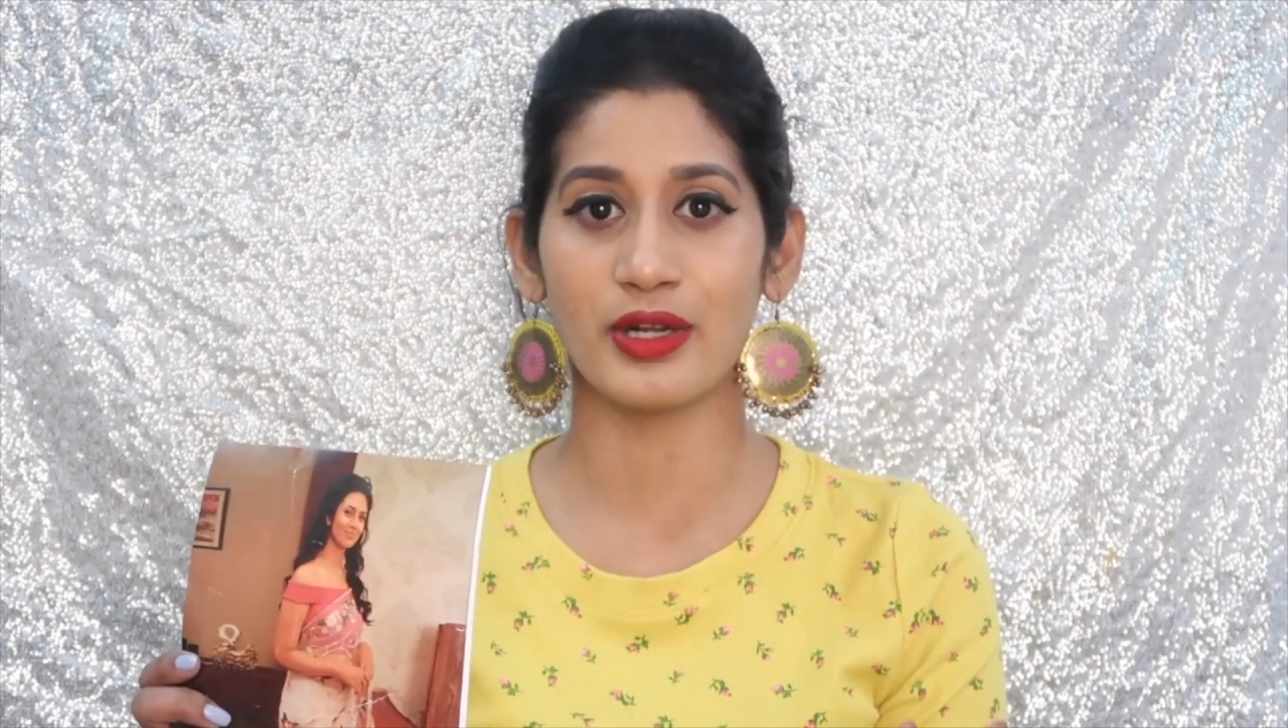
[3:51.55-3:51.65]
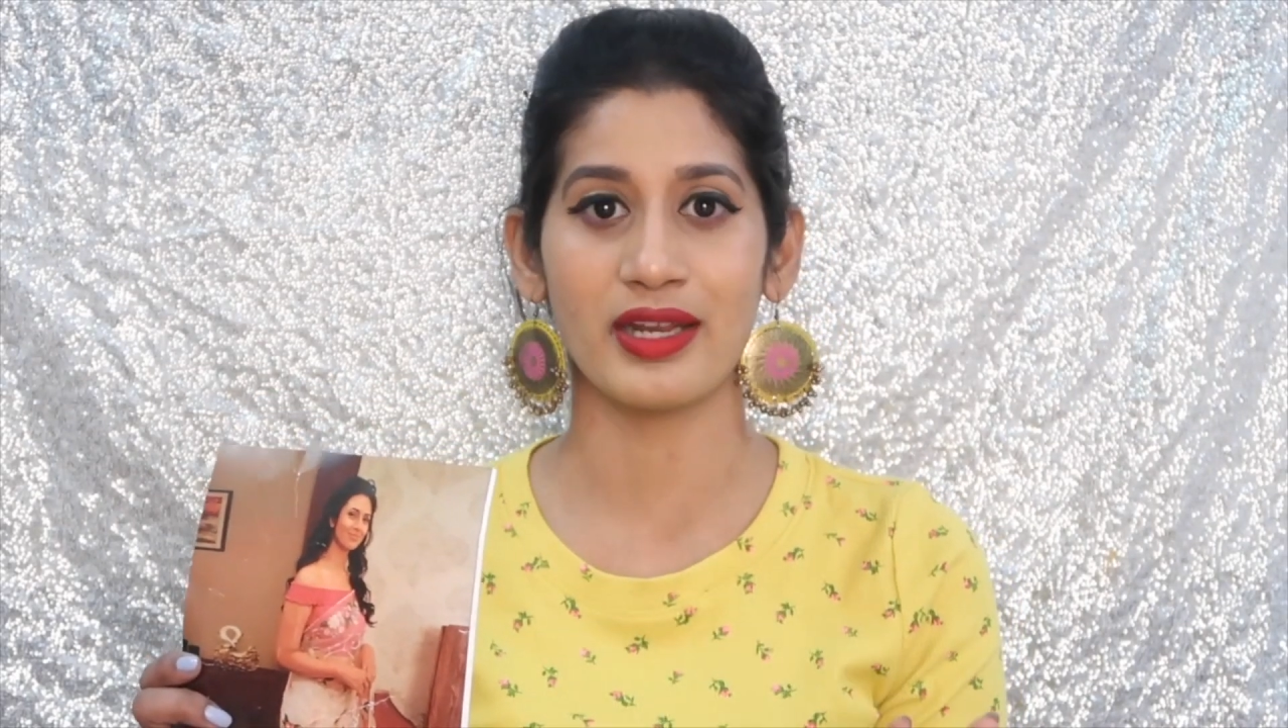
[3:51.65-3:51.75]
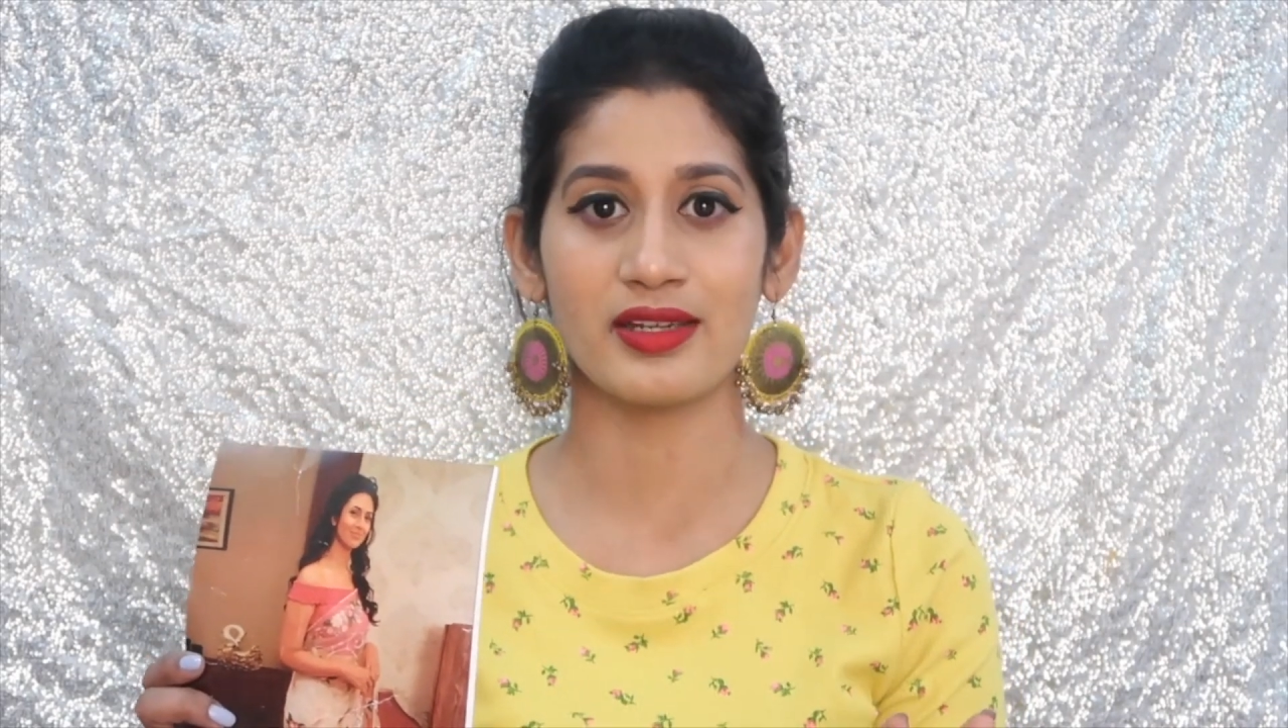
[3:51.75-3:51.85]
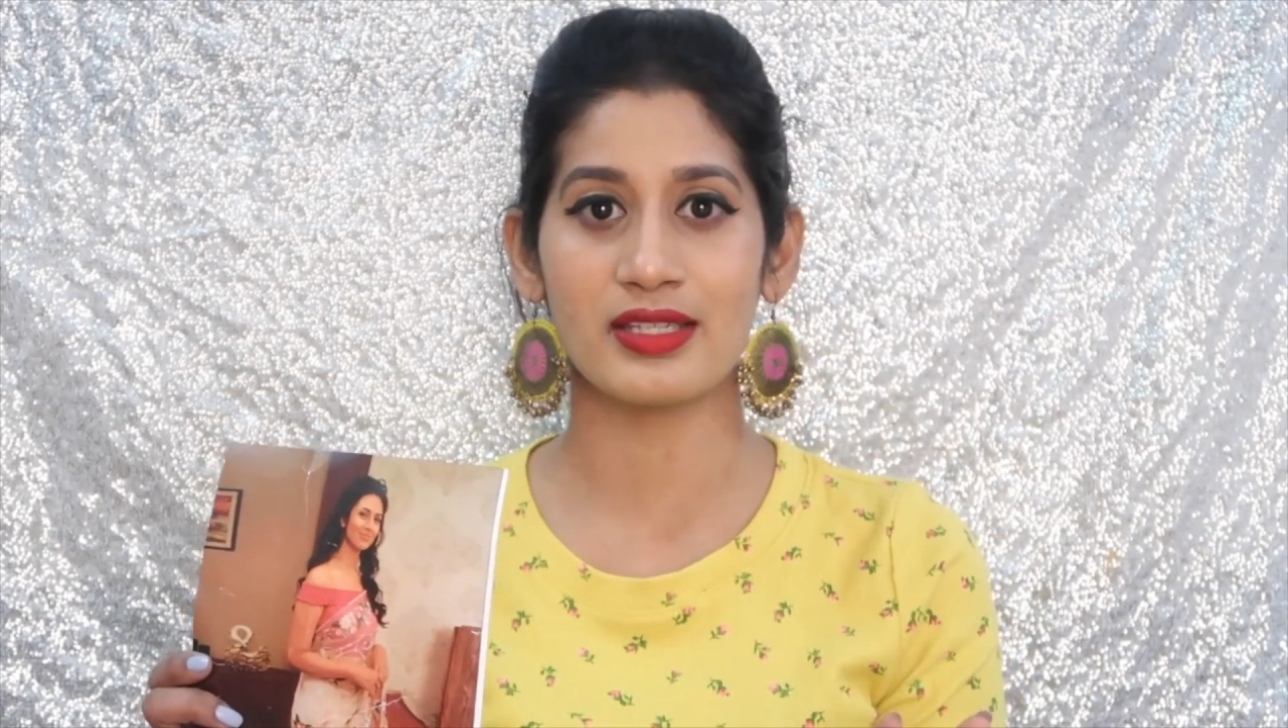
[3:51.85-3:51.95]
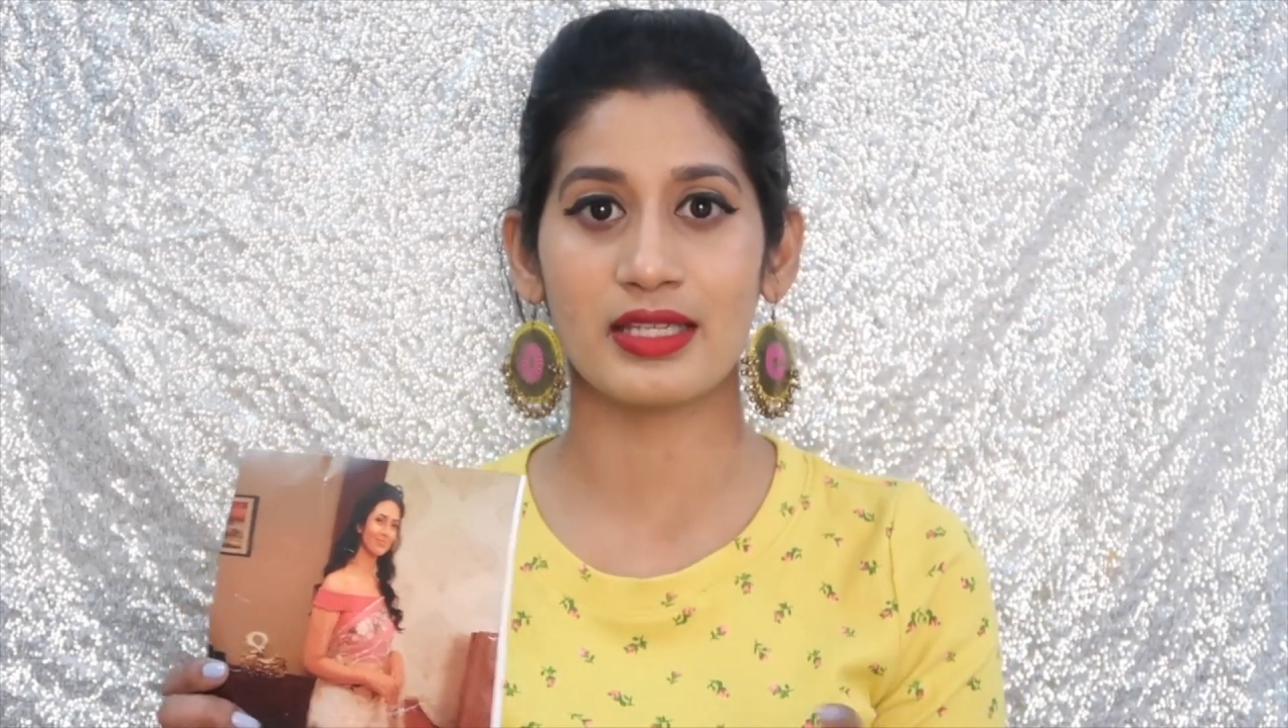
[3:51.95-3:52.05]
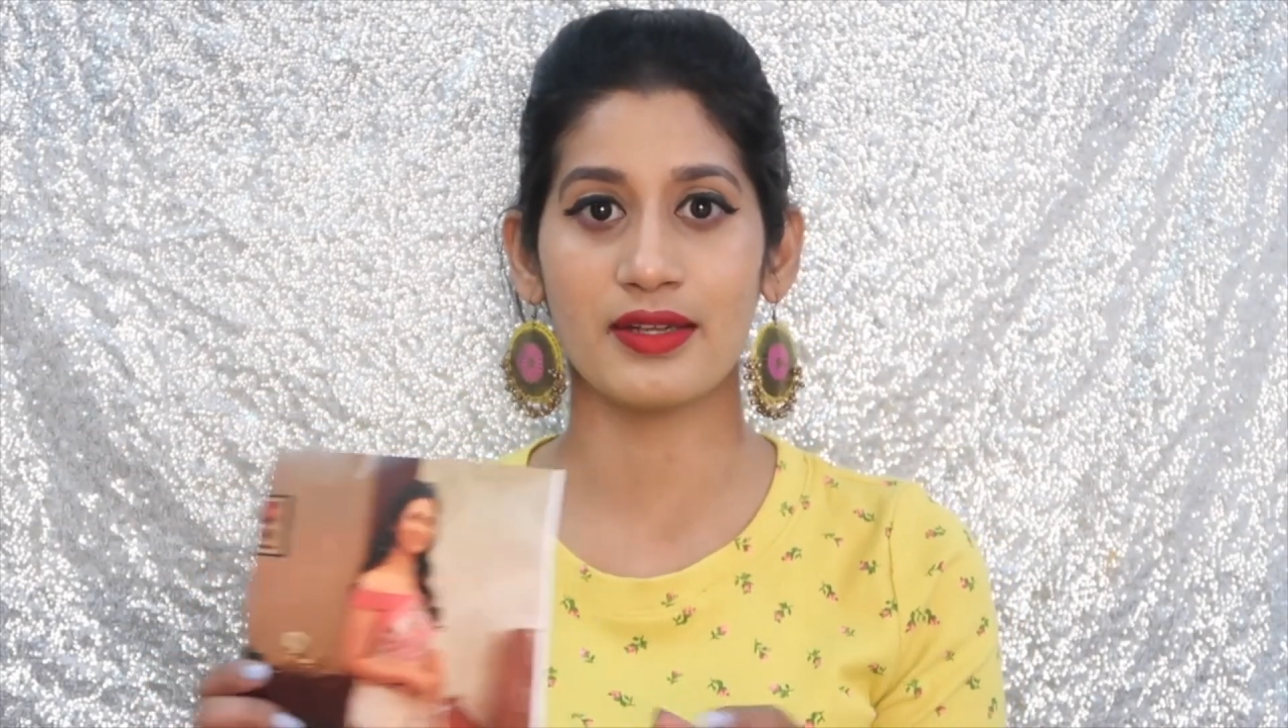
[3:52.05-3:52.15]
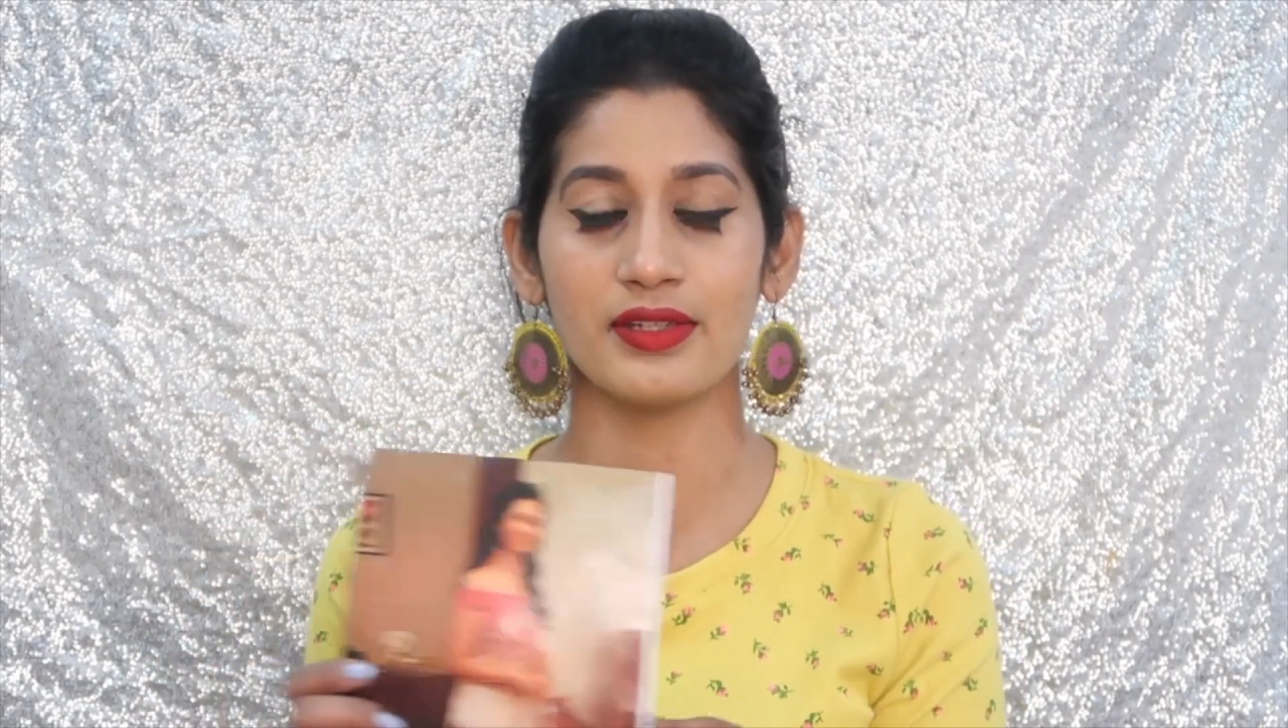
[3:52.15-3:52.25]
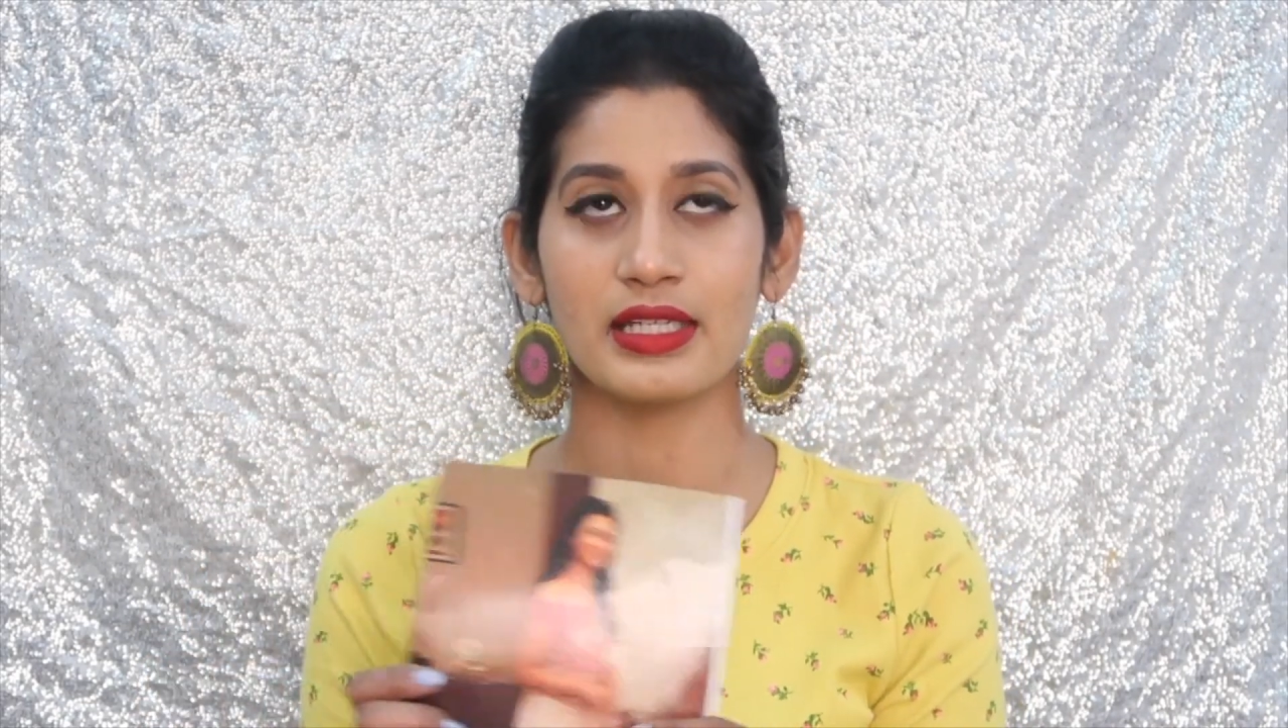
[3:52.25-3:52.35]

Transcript: what I received,